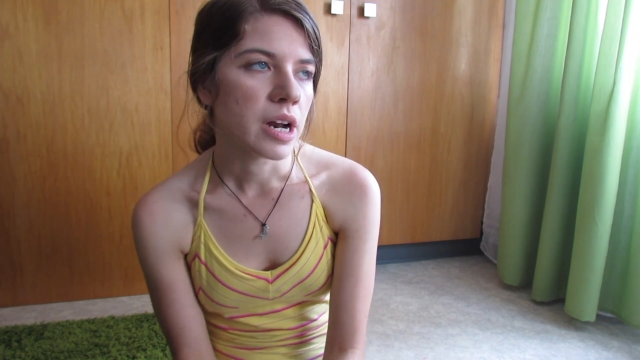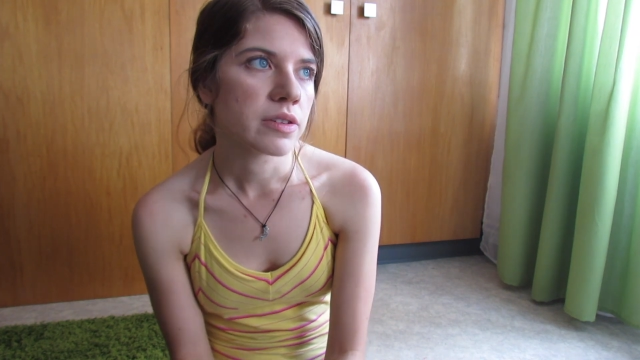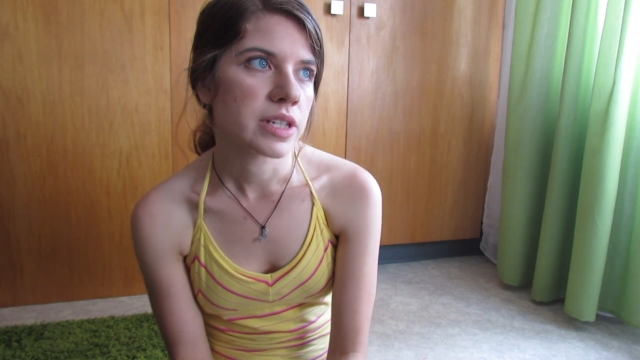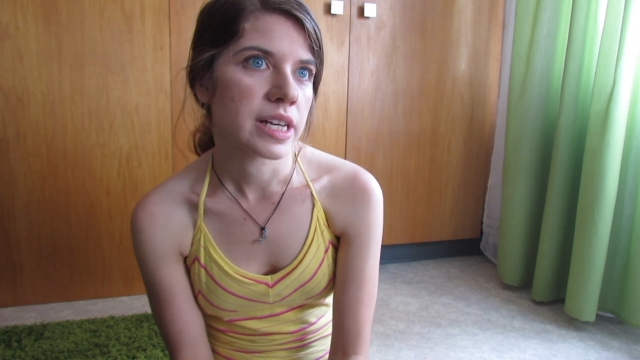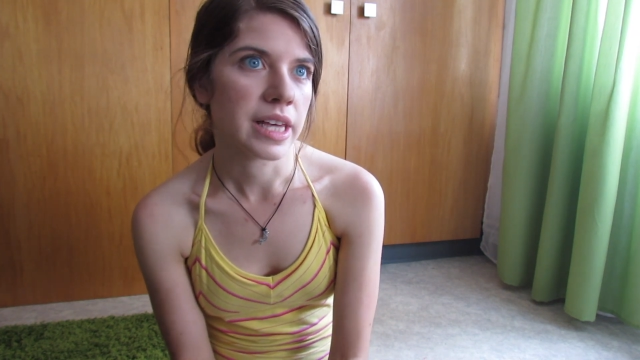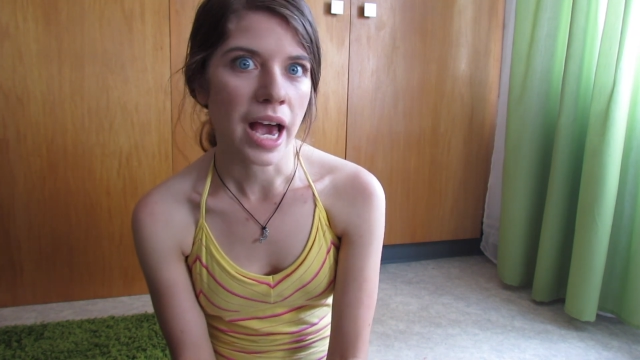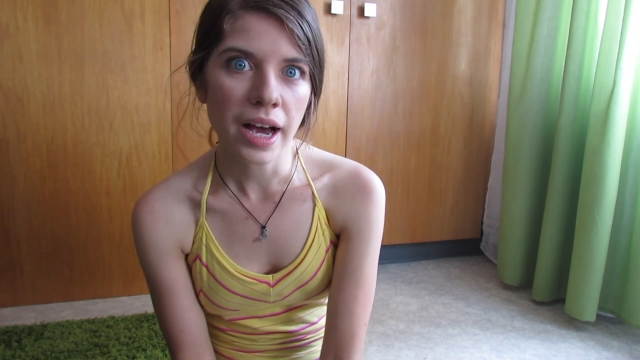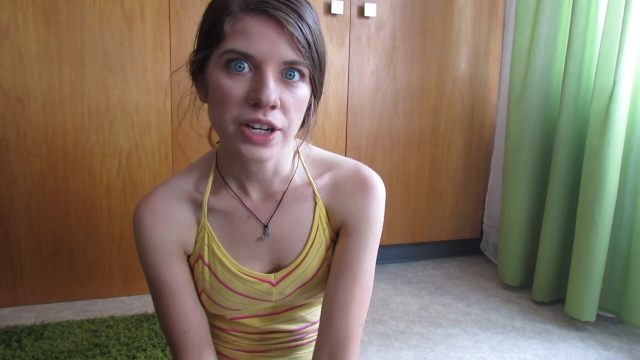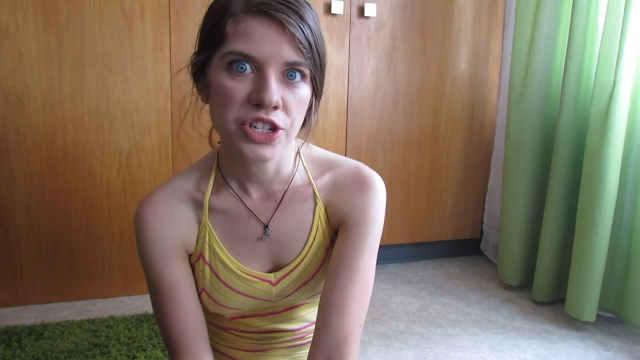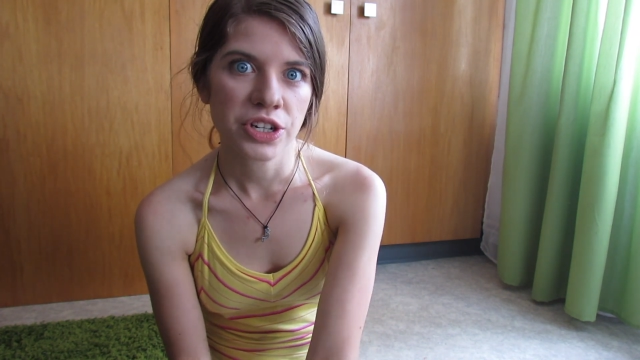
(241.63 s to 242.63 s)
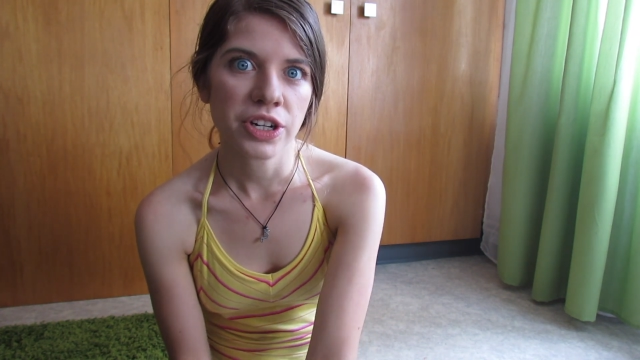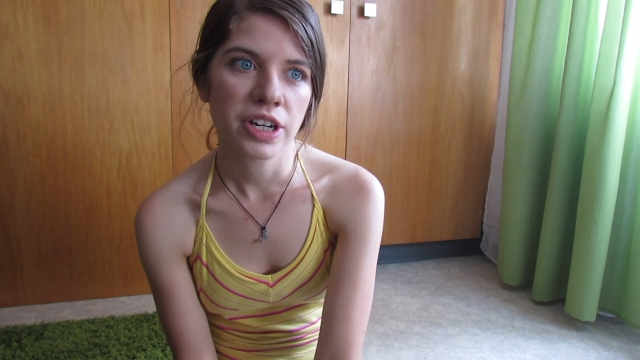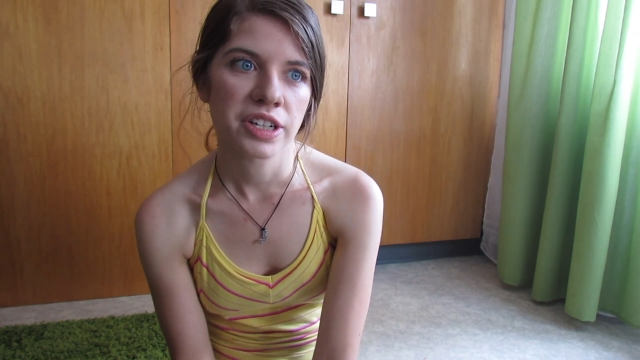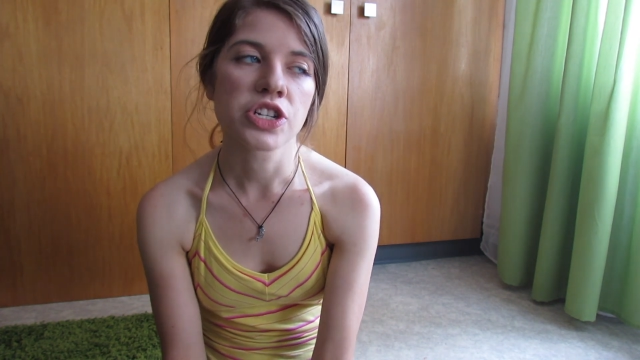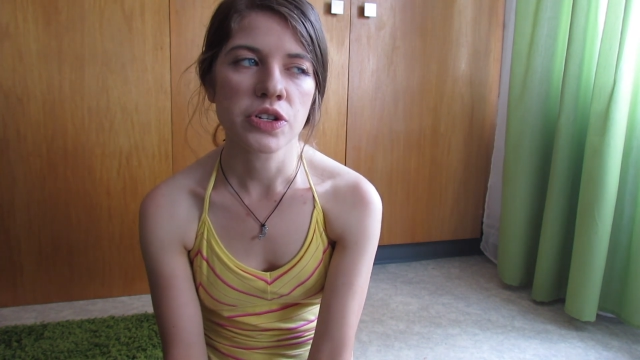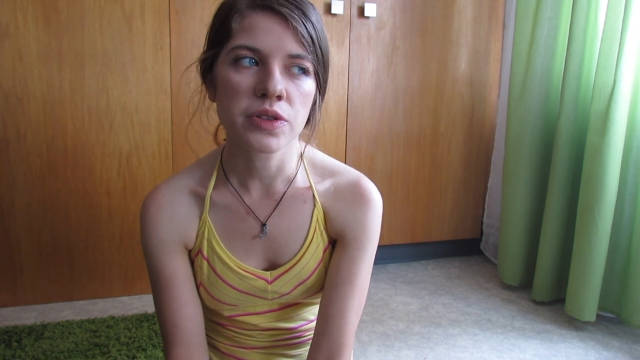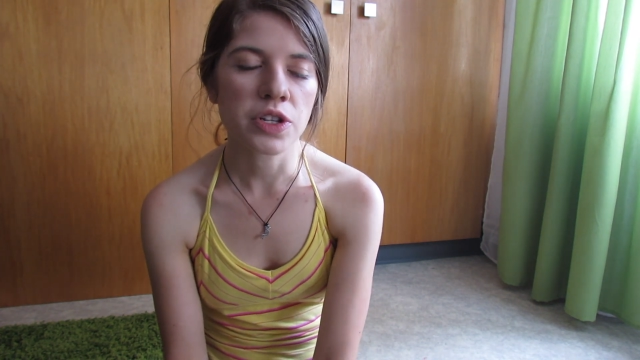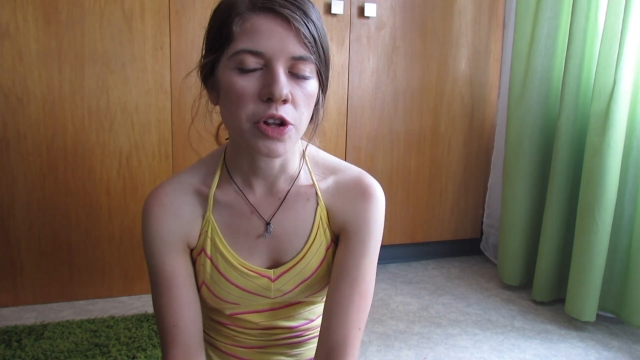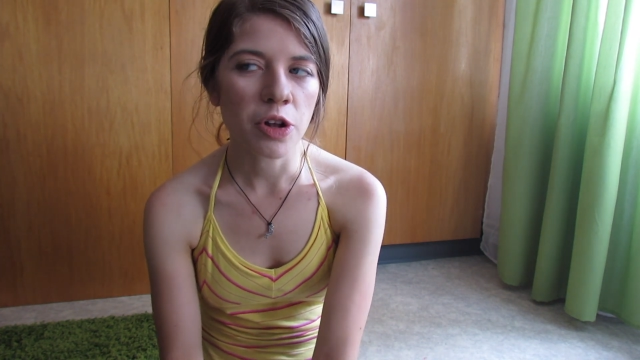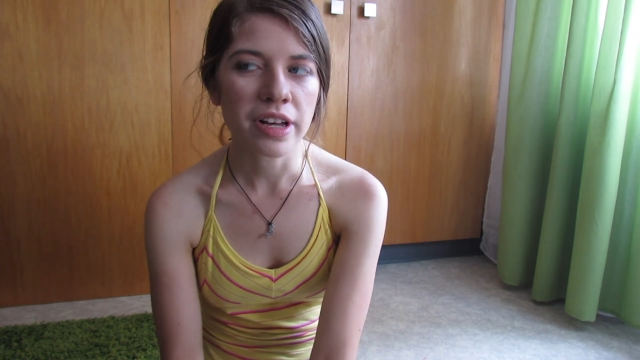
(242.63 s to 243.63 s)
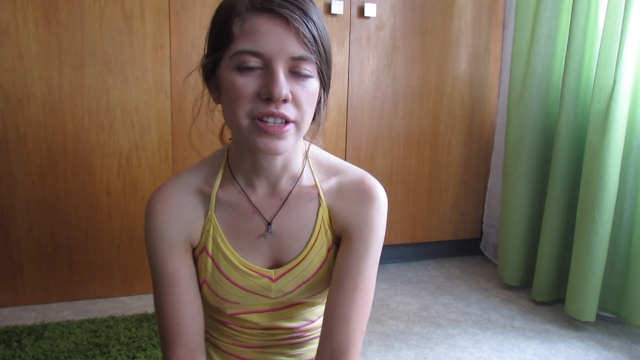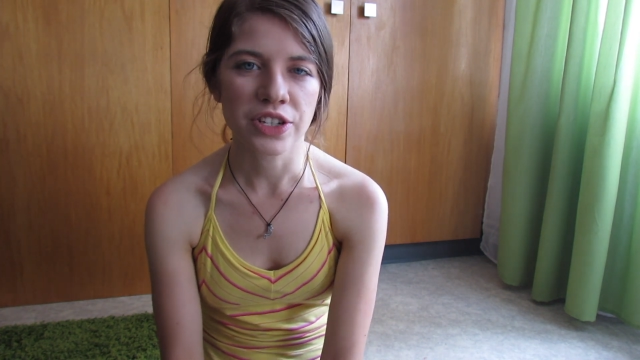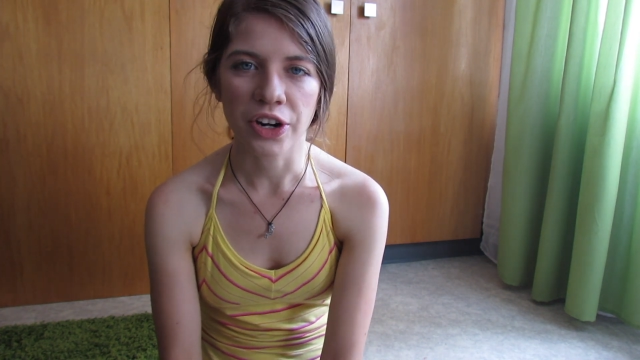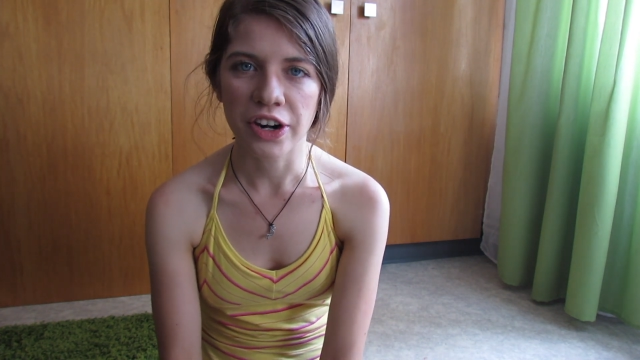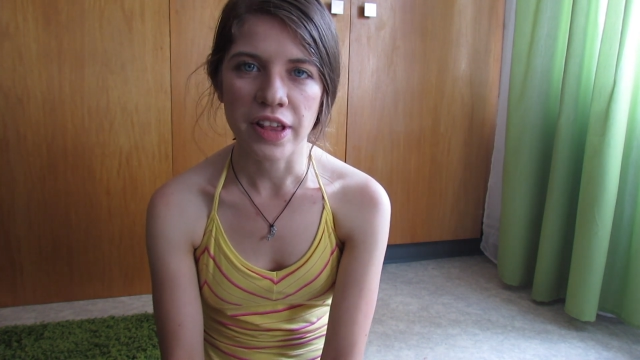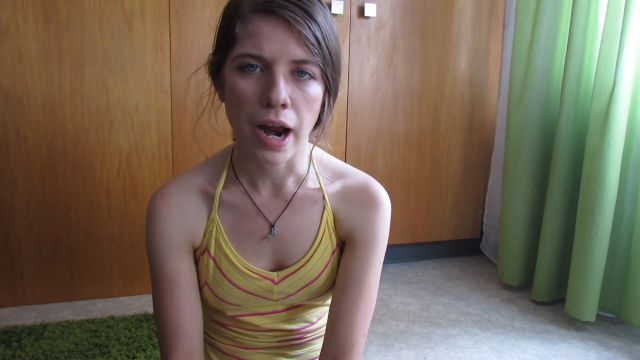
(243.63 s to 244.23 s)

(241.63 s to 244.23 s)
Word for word: And I was like, yeah, sure. And she was a little concerned